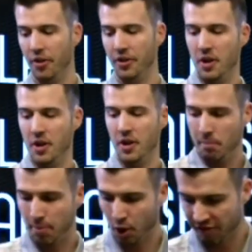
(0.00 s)
out
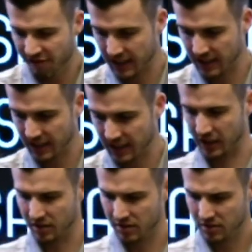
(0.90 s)
perfectly.